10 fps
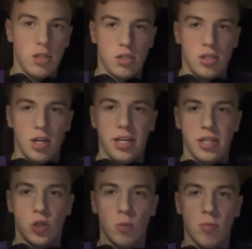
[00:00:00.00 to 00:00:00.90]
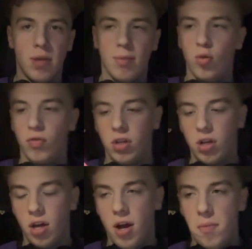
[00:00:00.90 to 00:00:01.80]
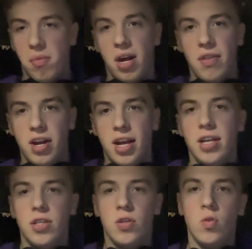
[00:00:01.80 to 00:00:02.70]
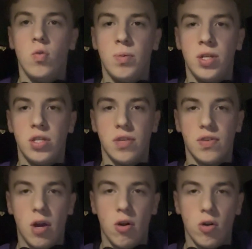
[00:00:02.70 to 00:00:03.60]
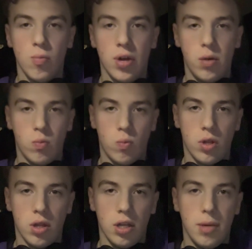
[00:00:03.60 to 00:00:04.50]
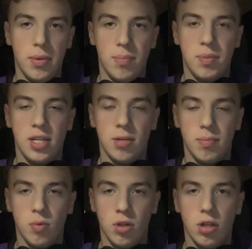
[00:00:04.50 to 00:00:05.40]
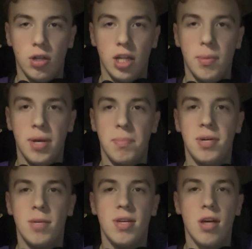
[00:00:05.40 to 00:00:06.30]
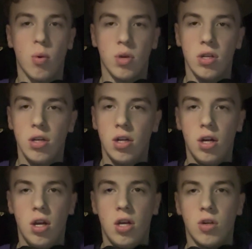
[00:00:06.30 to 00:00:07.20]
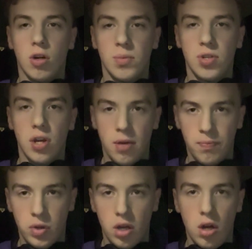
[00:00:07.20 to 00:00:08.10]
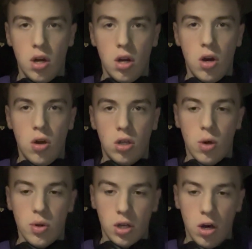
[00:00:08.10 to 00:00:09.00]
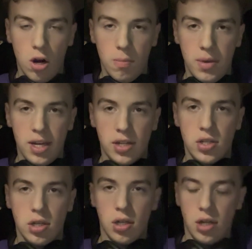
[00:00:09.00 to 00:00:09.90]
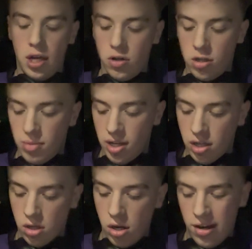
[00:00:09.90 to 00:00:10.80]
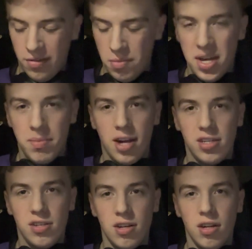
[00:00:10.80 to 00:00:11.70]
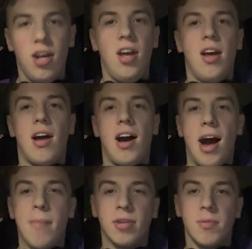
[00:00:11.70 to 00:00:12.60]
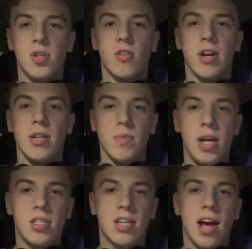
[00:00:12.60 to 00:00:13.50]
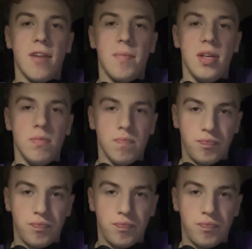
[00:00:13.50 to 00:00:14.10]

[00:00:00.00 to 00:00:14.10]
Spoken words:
just like the Superman movie. And then I had 2 pieces of sourdough bread with a little bit of PB on it. You know what I'm saying? Going to Carb Max and Energy Max. The Pink Monster, I'm gonna be straight. It's kind of mid.